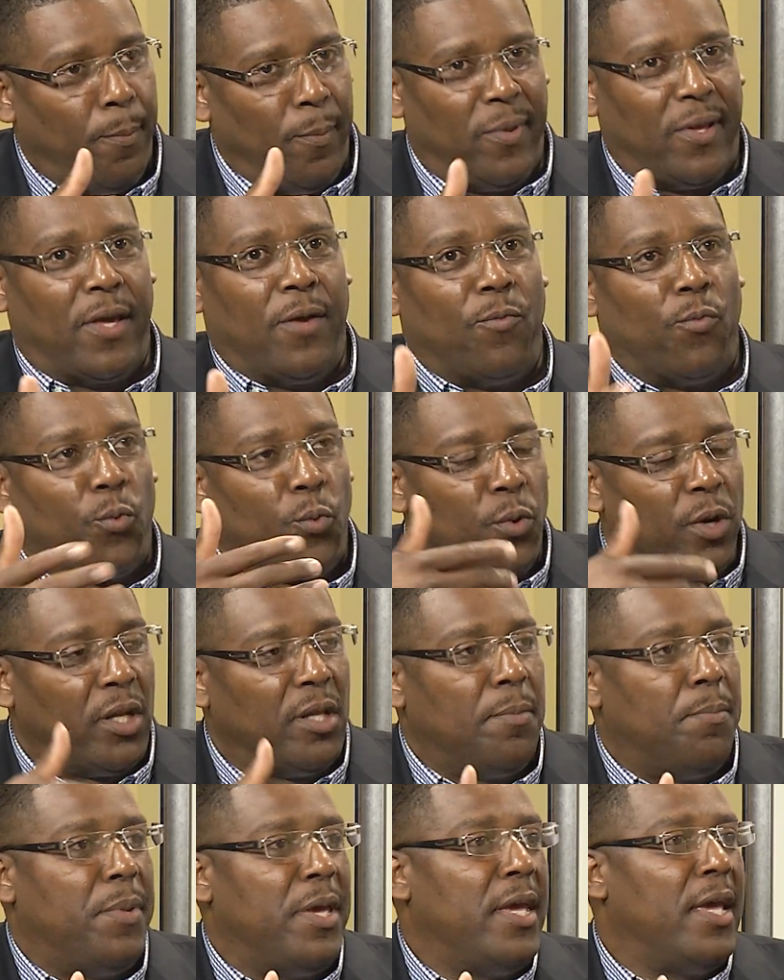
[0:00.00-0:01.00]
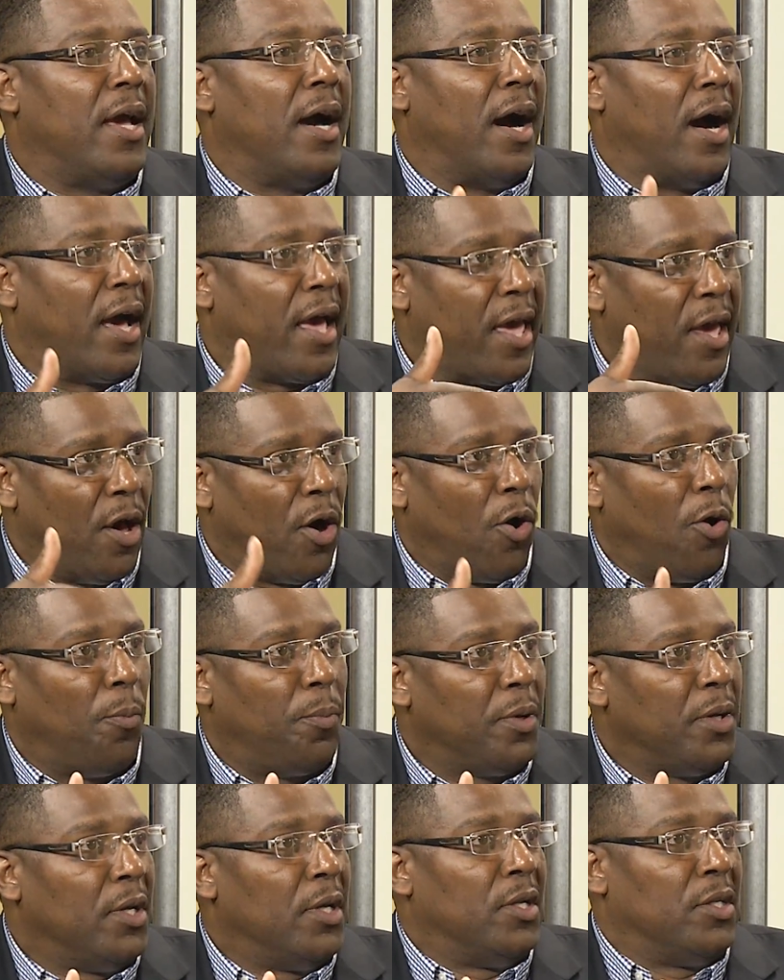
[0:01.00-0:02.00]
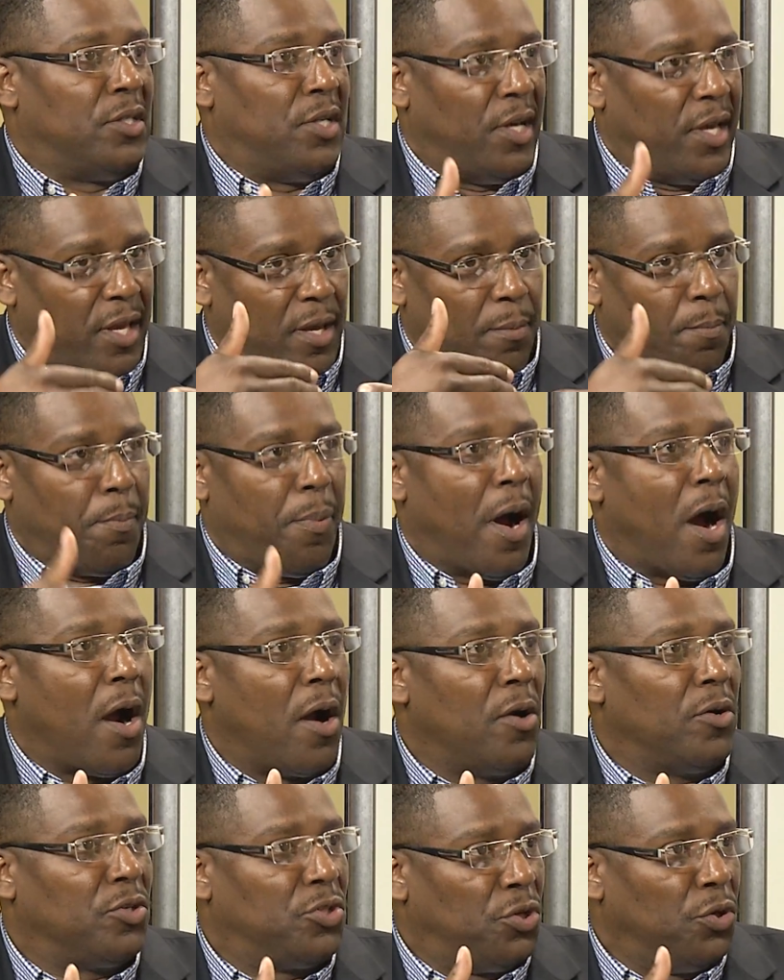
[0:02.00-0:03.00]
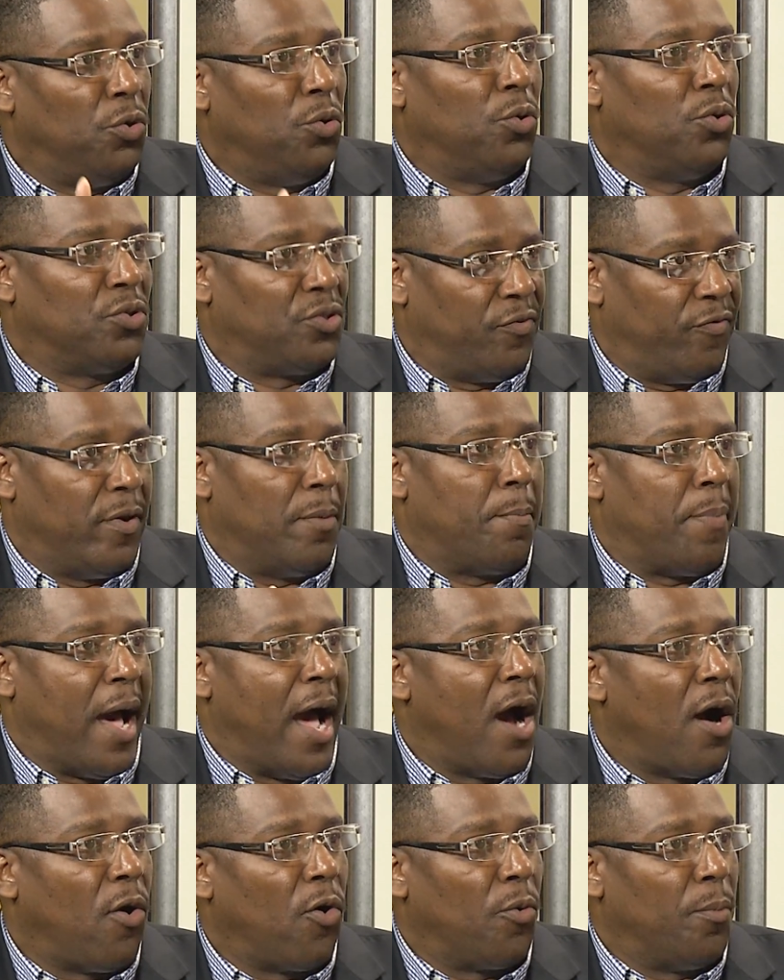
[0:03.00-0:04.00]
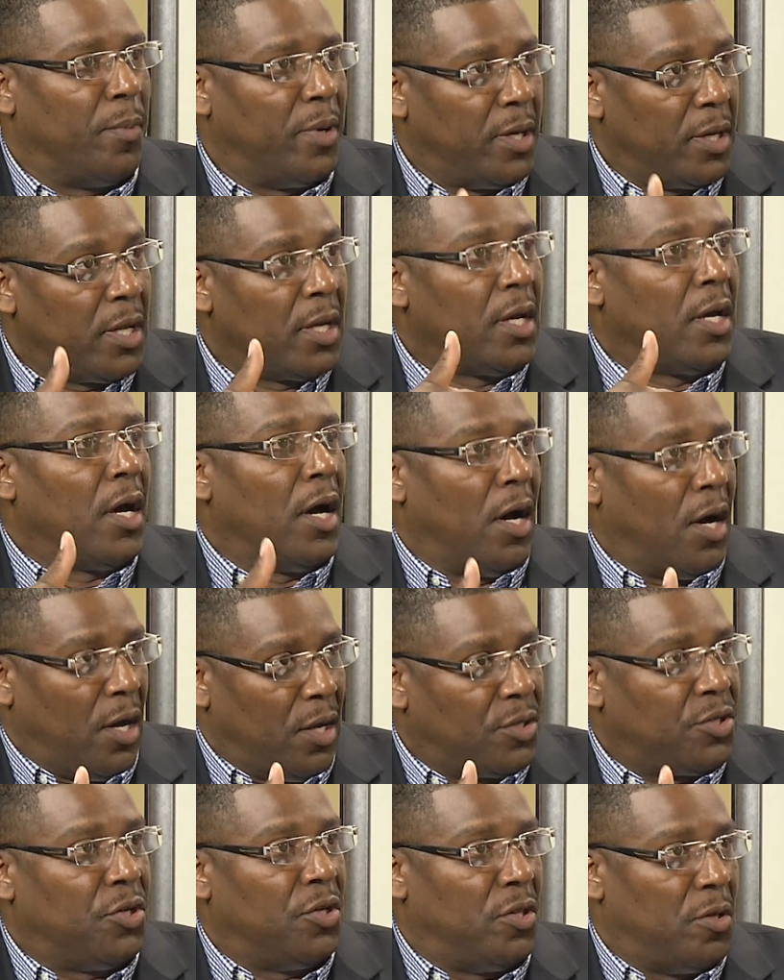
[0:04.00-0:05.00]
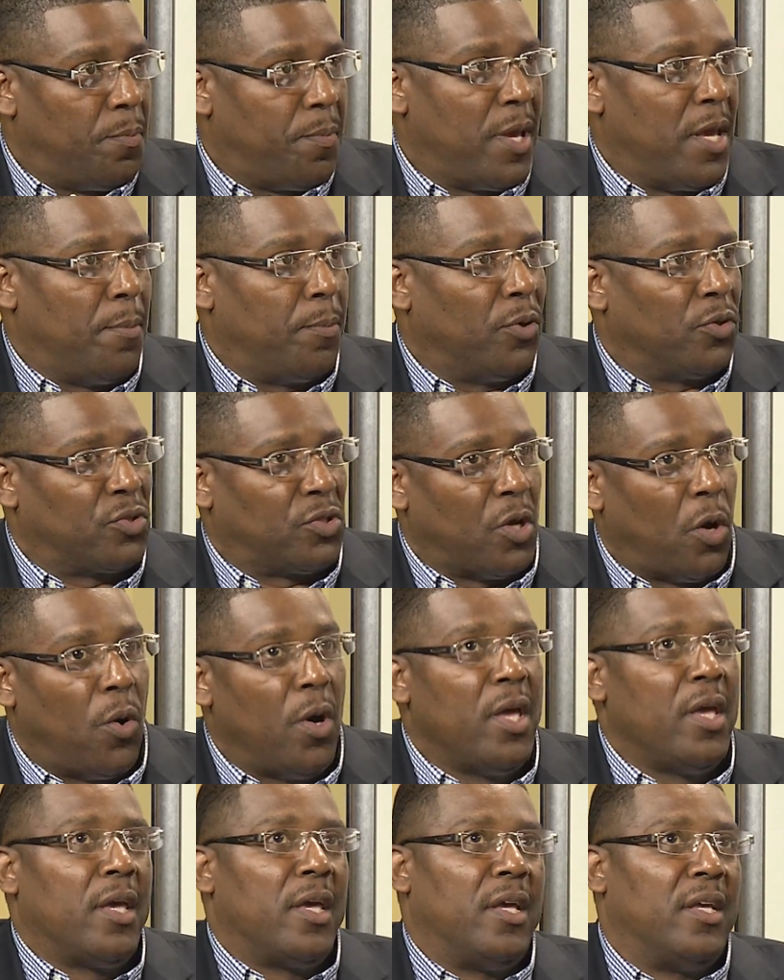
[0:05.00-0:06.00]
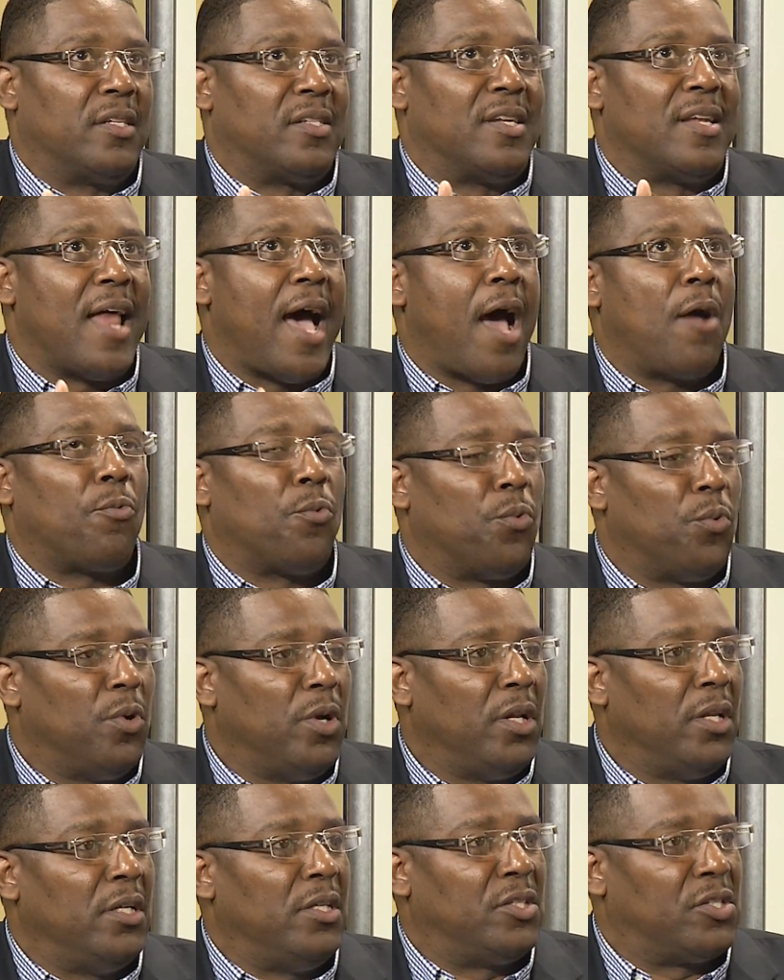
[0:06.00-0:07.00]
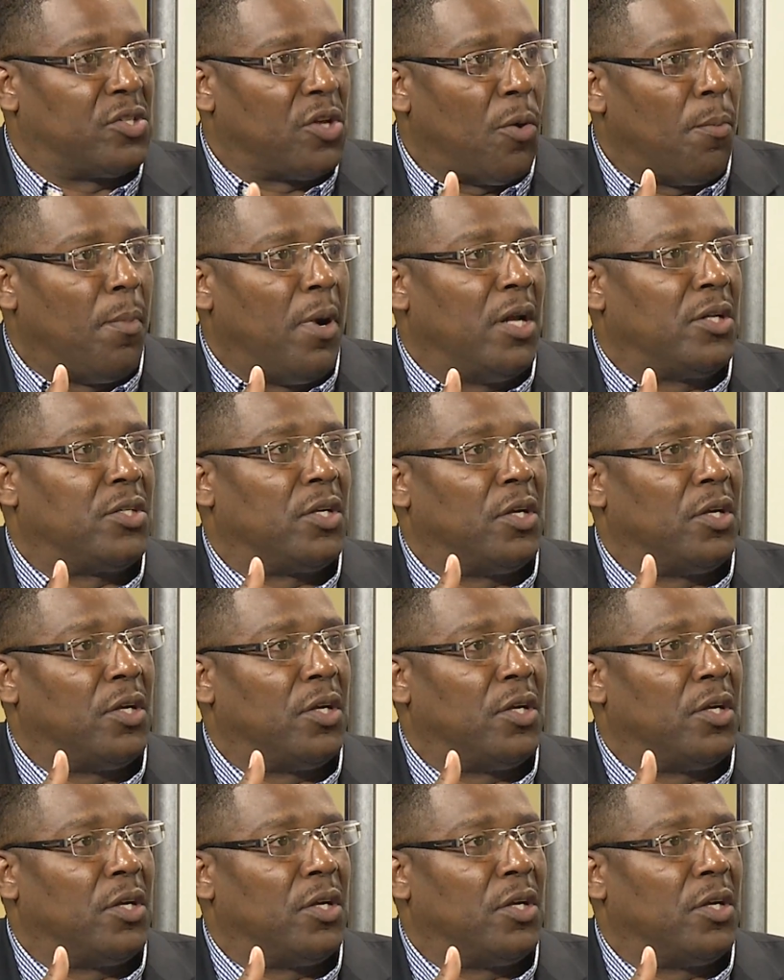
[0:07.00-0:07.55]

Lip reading: can really be a help to impart tools of empowerment to the people. So it's not really so much